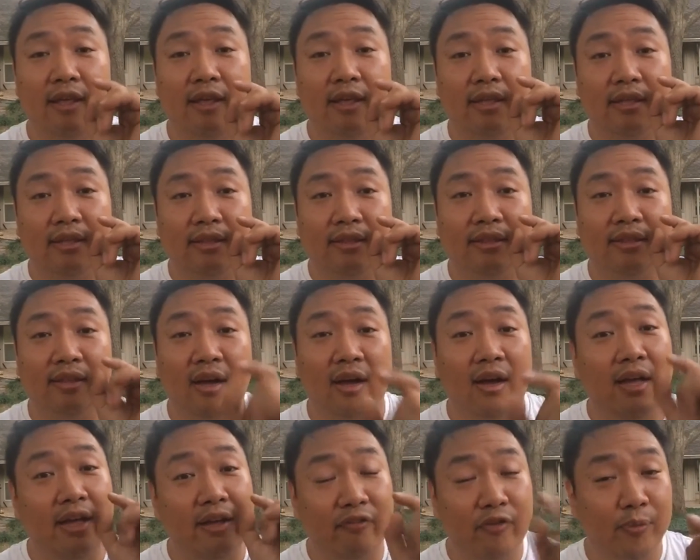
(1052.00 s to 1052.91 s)

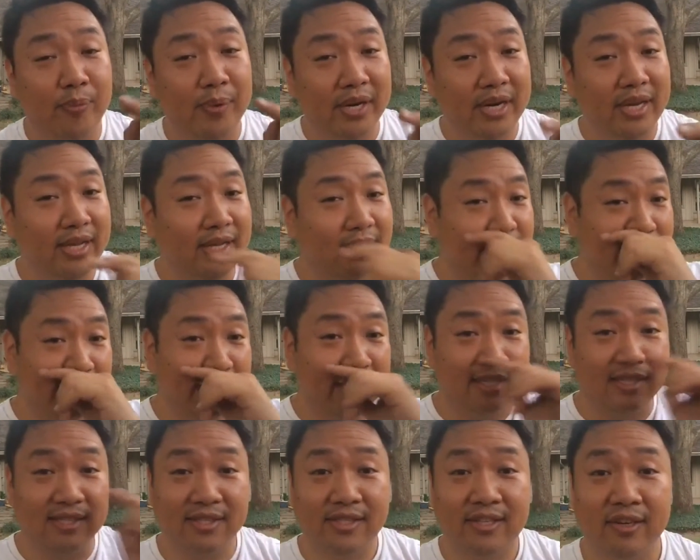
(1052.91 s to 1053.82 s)
not everybody is
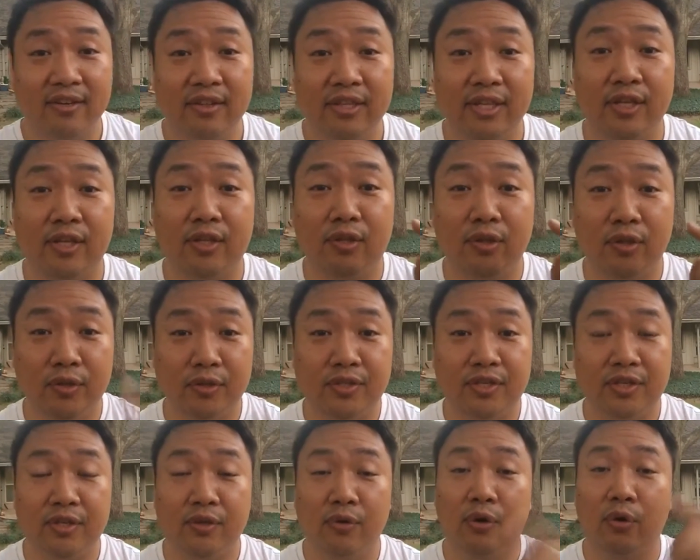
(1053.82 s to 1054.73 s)
necessarily
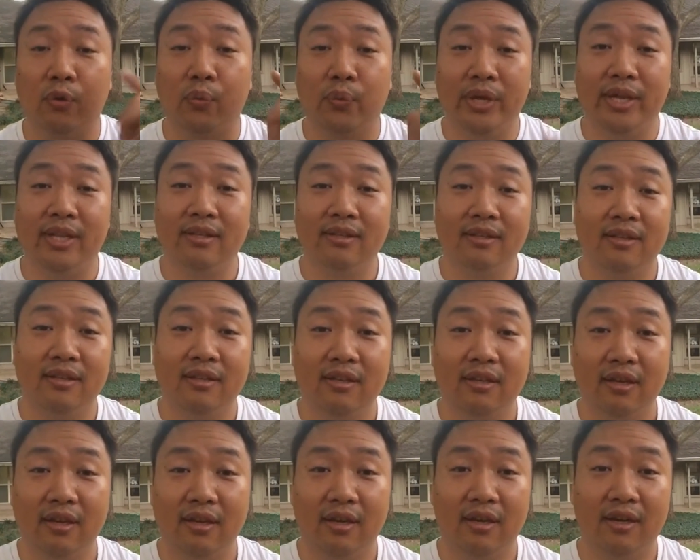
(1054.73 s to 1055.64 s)
gluten or wheat
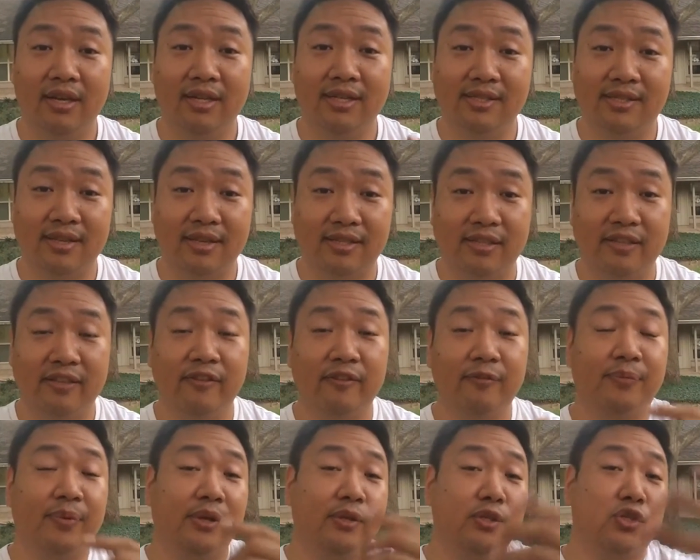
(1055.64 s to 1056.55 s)

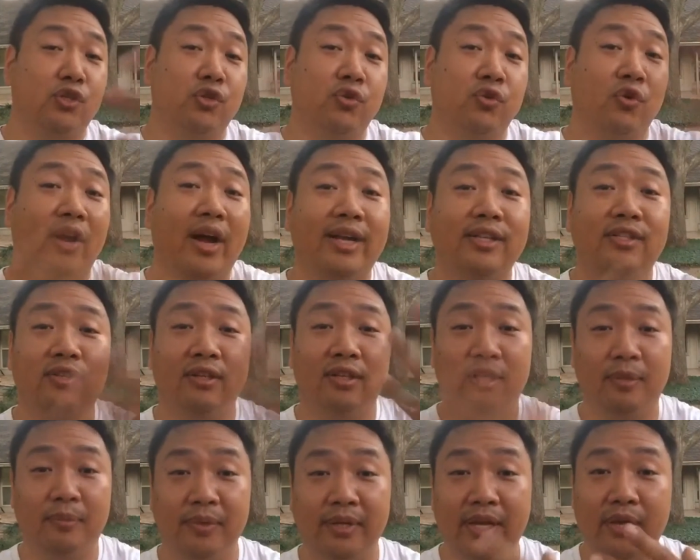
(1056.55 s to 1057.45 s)
insensitive, but try to
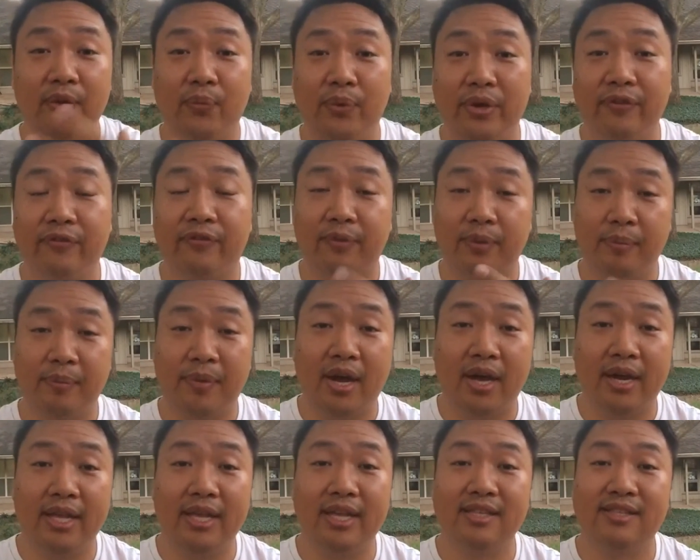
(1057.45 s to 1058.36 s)
eliminate wheat from the
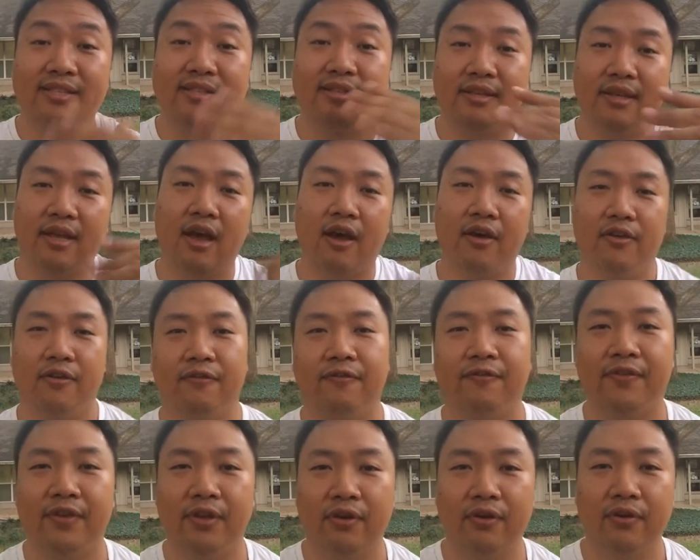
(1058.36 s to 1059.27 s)
body and see how you
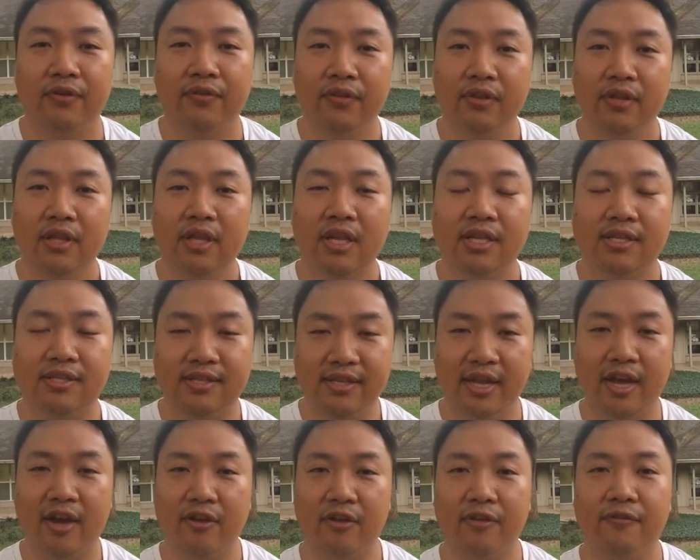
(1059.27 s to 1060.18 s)
feel.
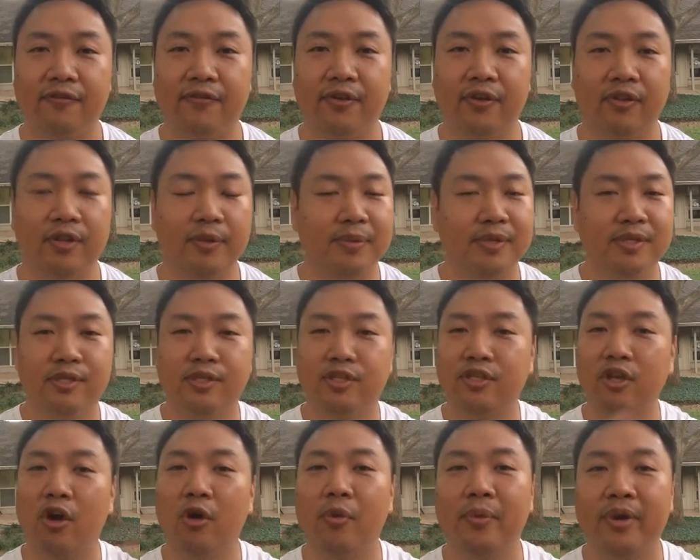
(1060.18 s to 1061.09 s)
There have been
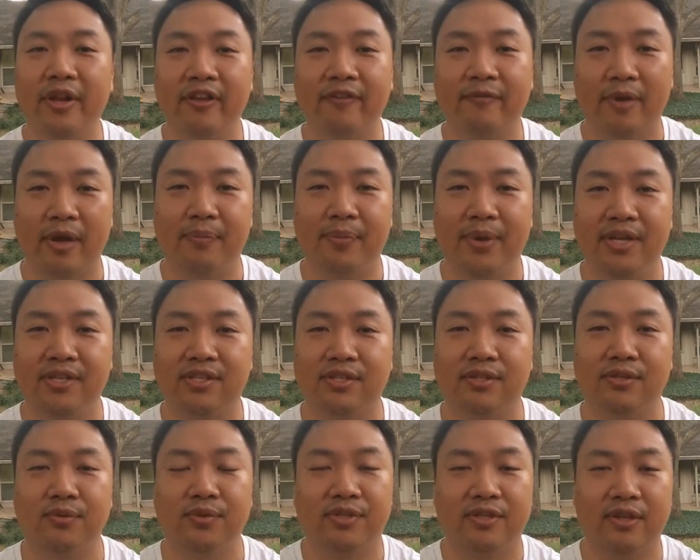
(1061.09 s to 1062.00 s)
so many of my
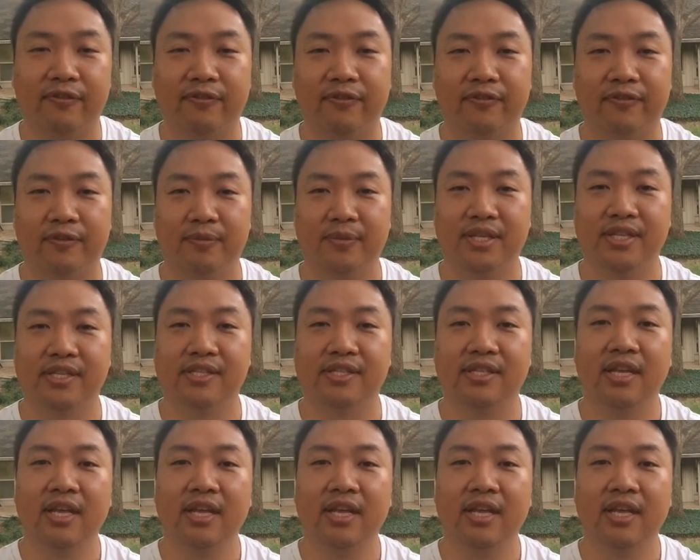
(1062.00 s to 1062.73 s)
patients who suffer from this,